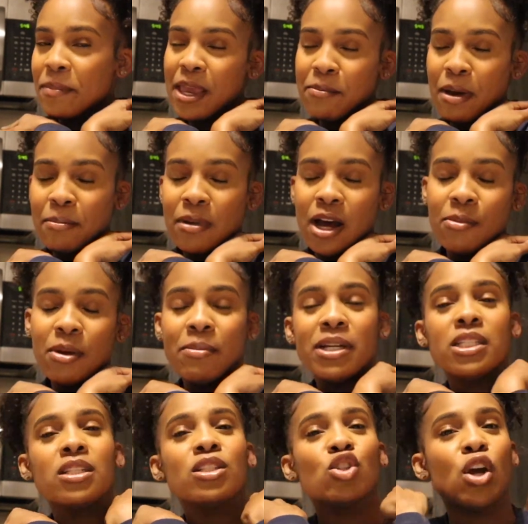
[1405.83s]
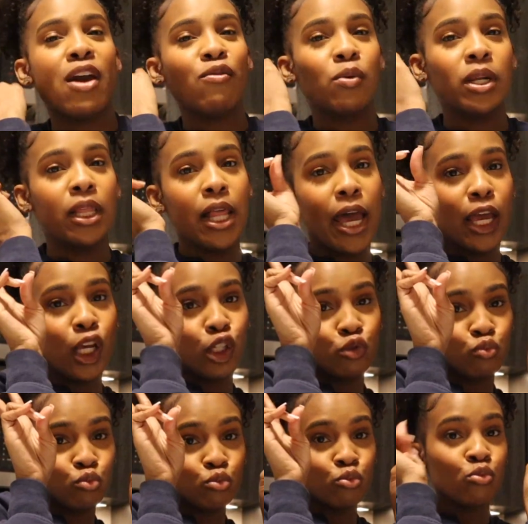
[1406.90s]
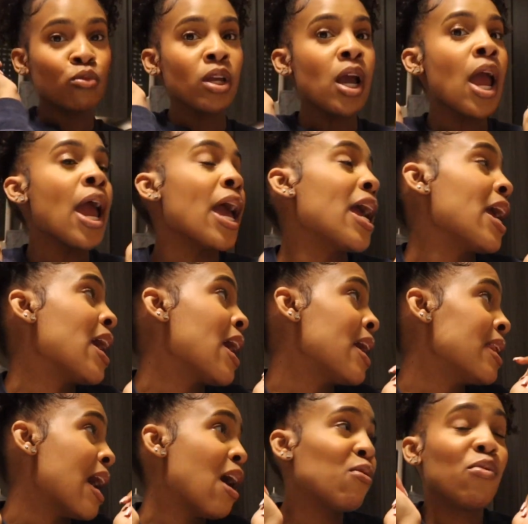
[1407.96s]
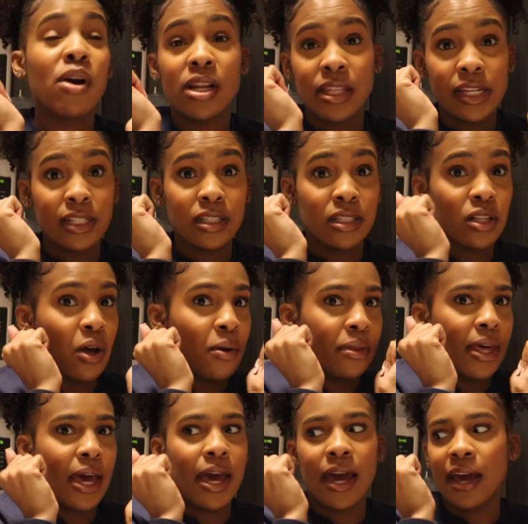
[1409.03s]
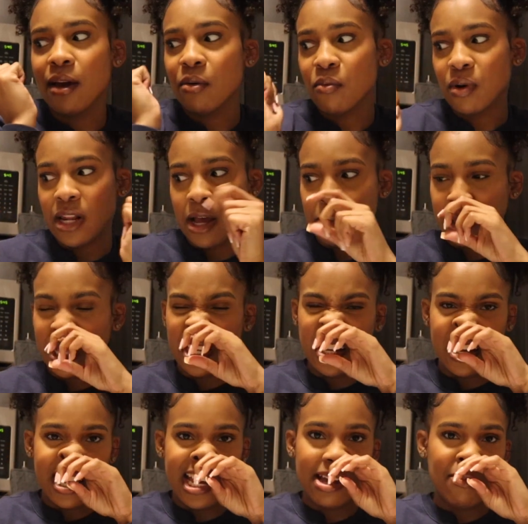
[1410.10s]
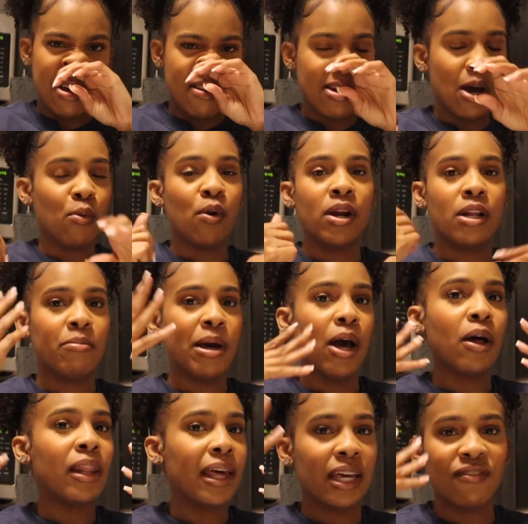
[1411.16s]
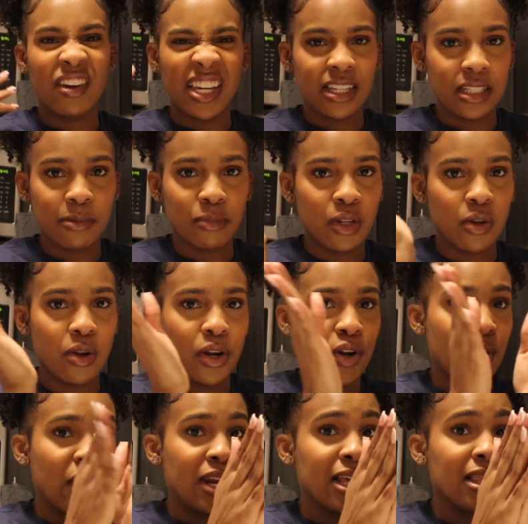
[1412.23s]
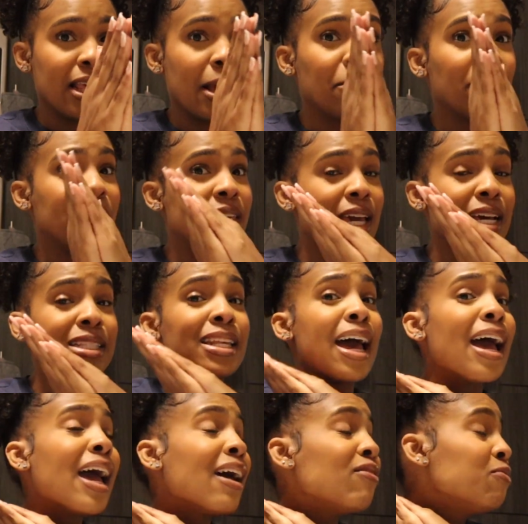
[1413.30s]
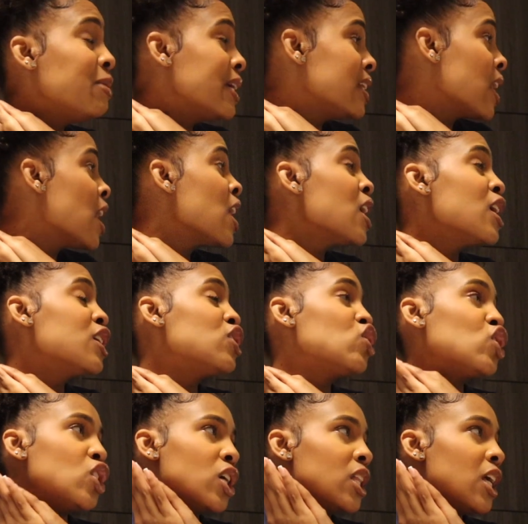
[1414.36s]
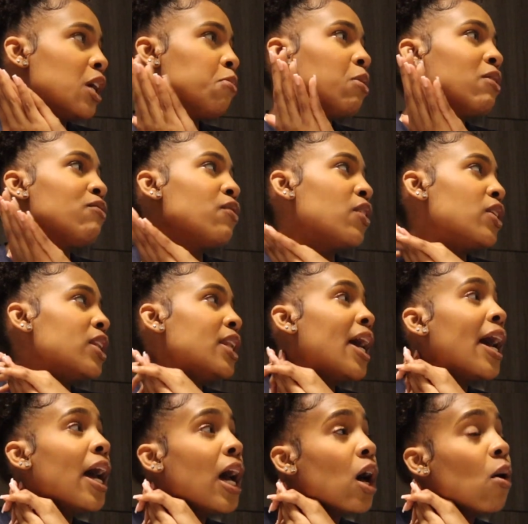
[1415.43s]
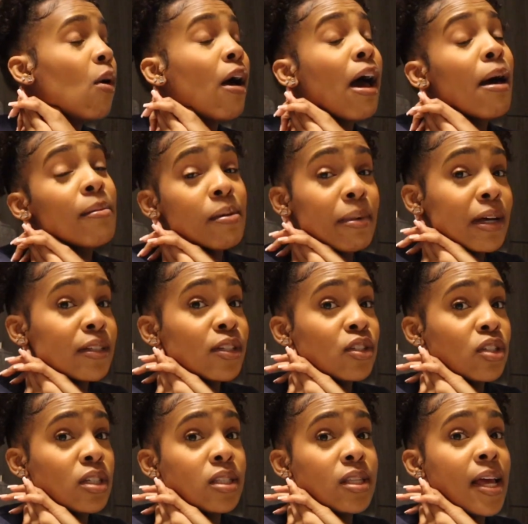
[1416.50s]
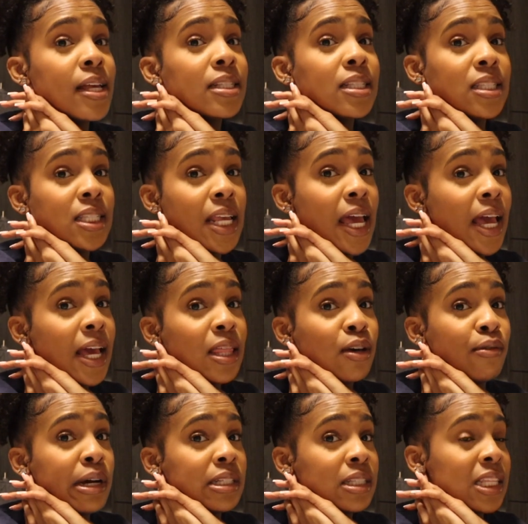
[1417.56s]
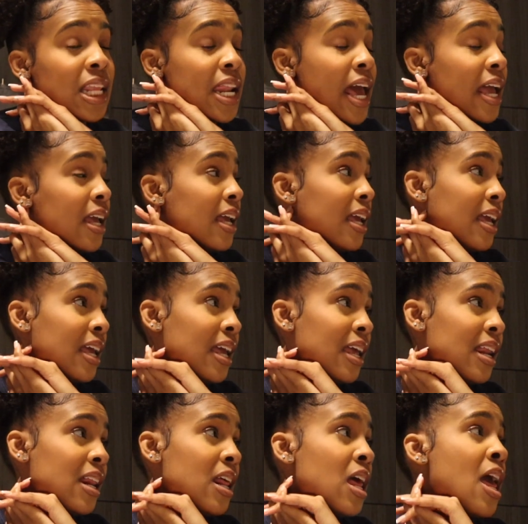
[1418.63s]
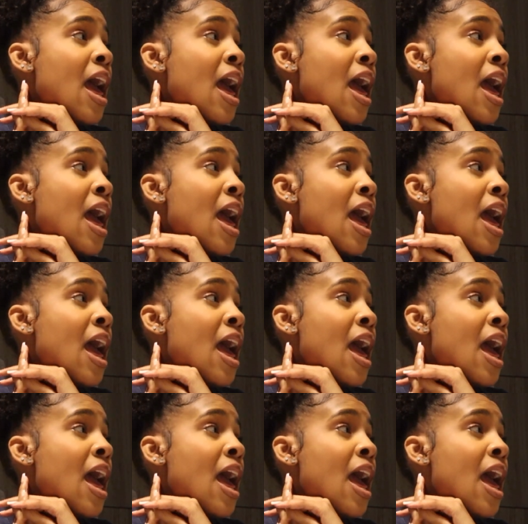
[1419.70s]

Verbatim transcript: Me, my mom, and my sister have one alike. And I wear this so that when I'm cleaning up, I'm not worried about like if I get something on it or anything. But yes, I have been chilling, but for now, I'm about to just stay the rest of the night in.